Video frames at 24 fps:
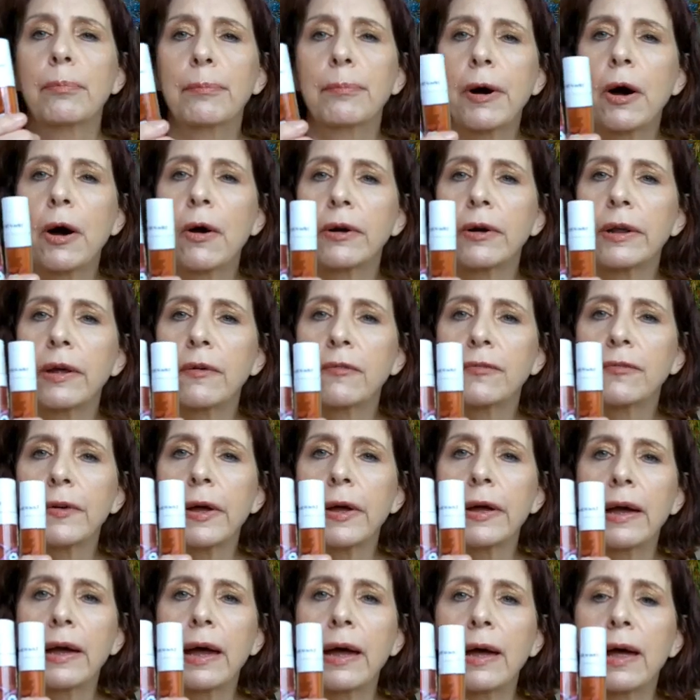part of
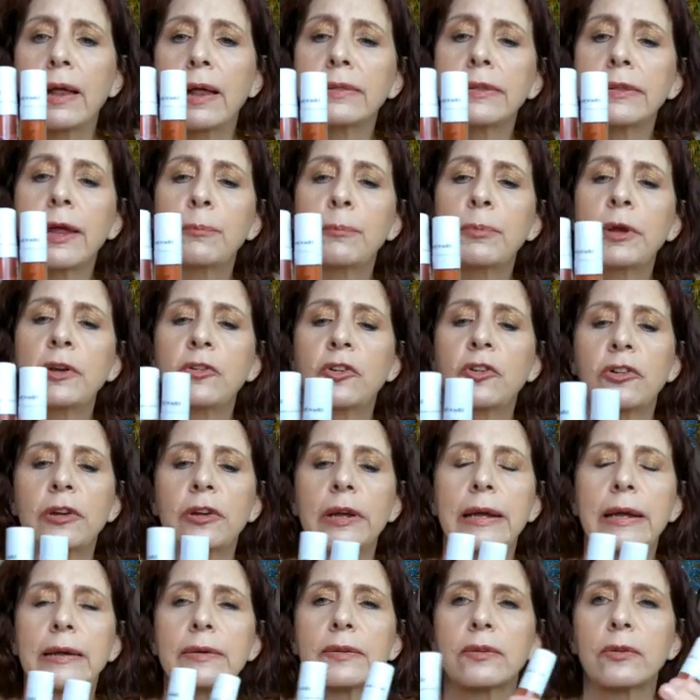uh, lip and cheek.